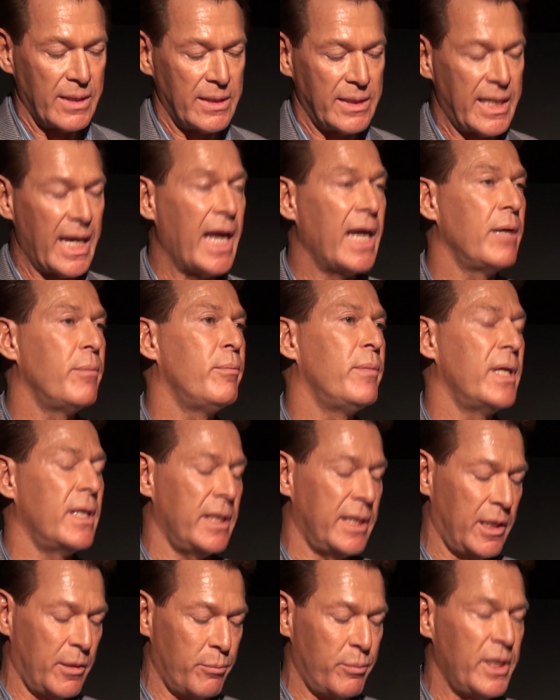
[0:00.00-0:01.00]
10
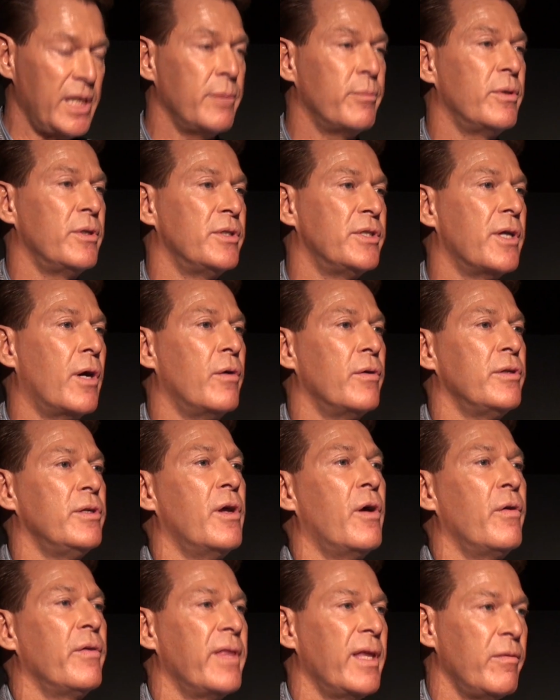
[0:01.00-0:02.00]
million people don't
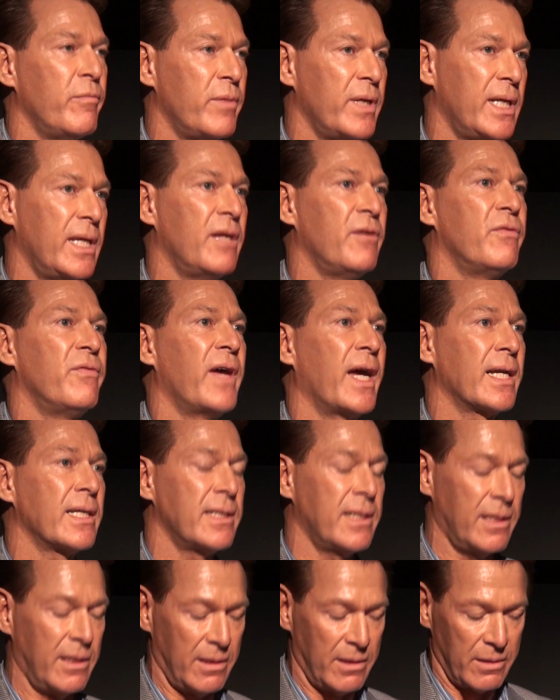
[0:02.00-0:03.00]
know they've been
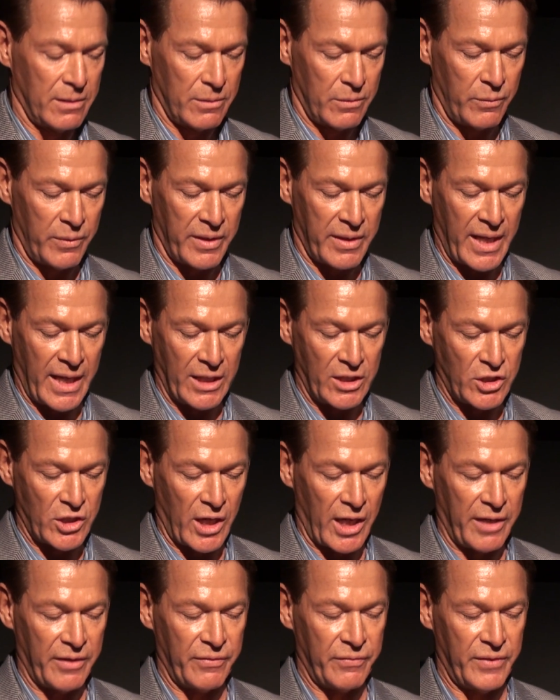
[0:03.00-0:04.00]
infected with
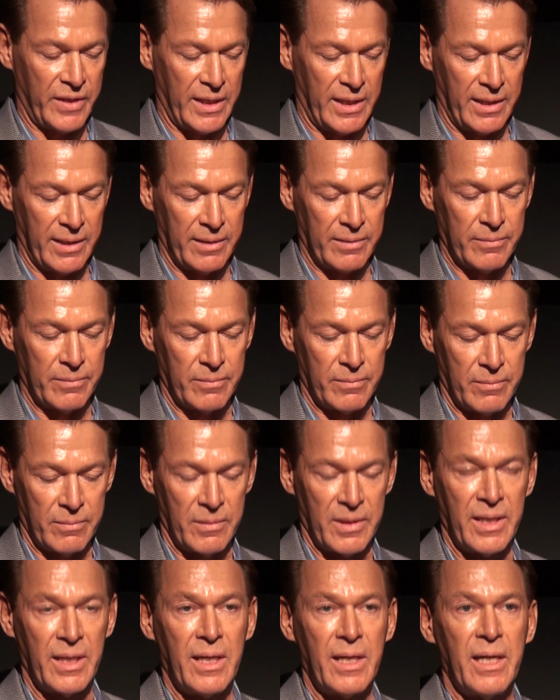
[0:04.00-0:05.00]
HIV.
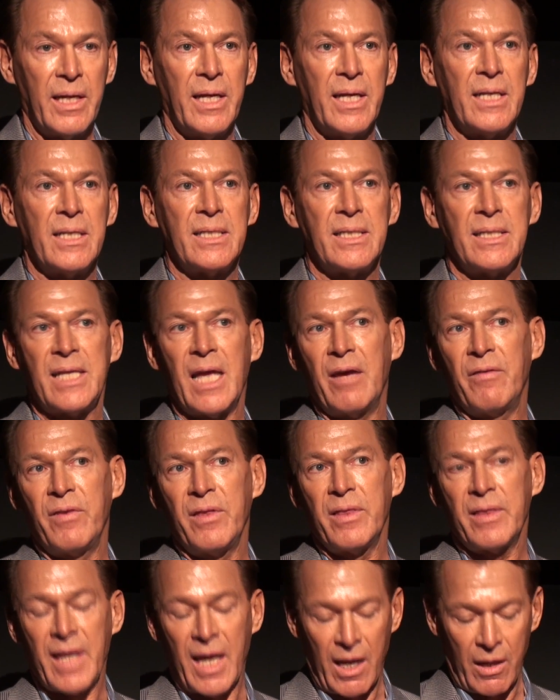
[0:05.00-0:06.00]

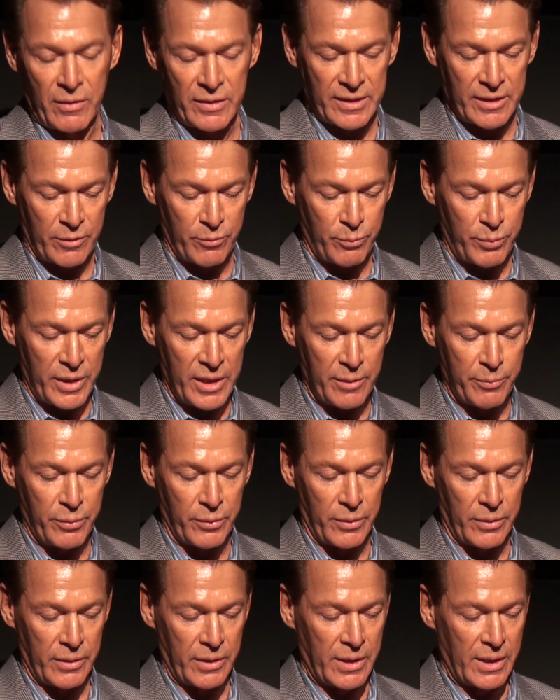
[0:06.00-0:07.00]
7,000
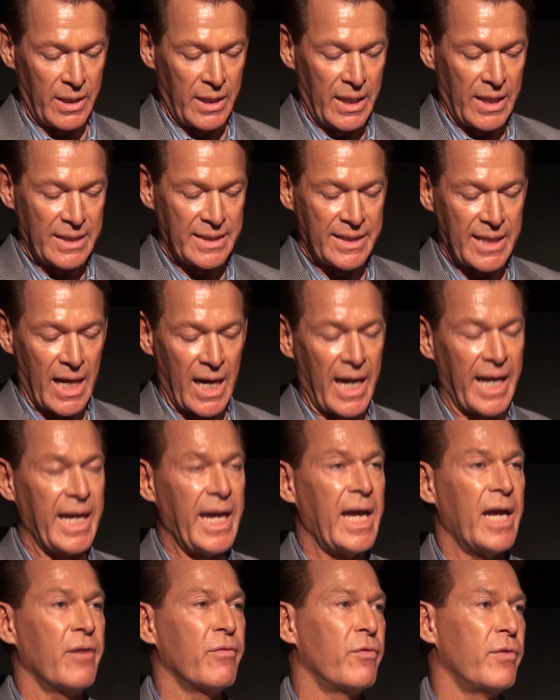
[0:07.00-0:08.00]
people die
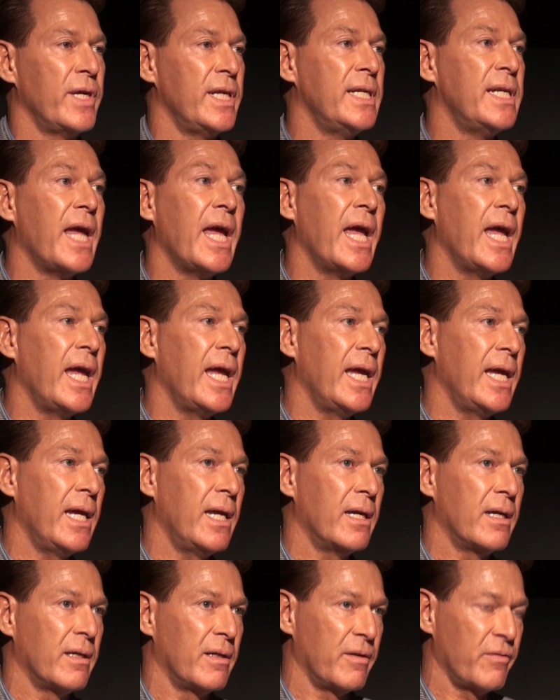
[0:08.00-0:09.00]
every day
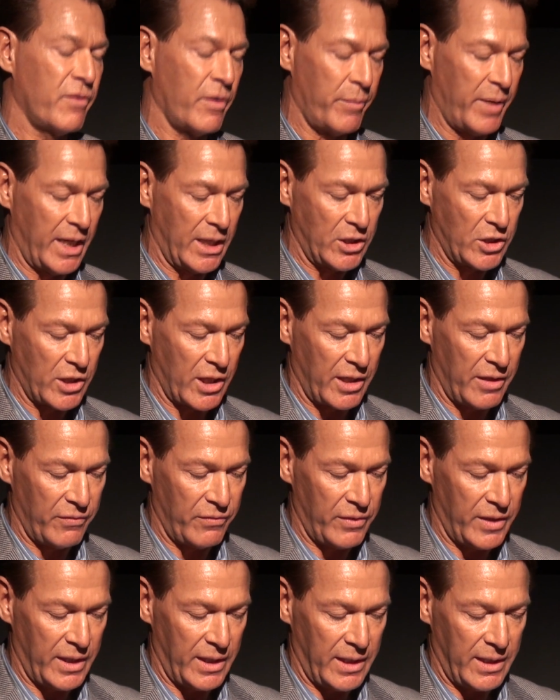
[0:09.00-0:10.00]
from
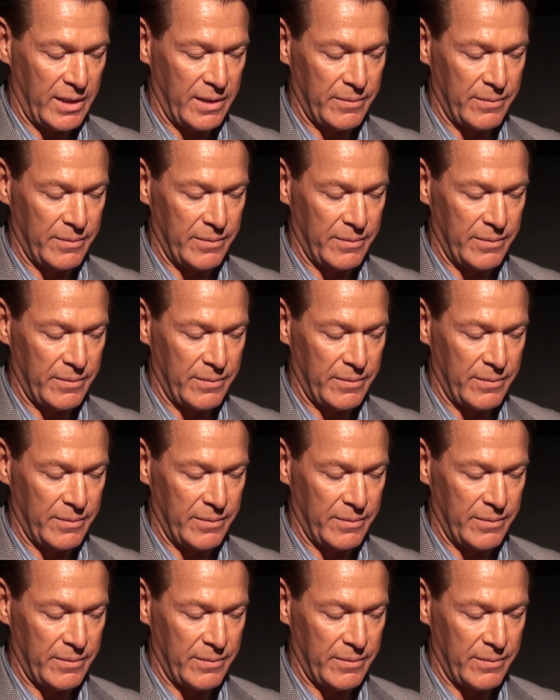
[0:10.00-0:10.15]
HIV.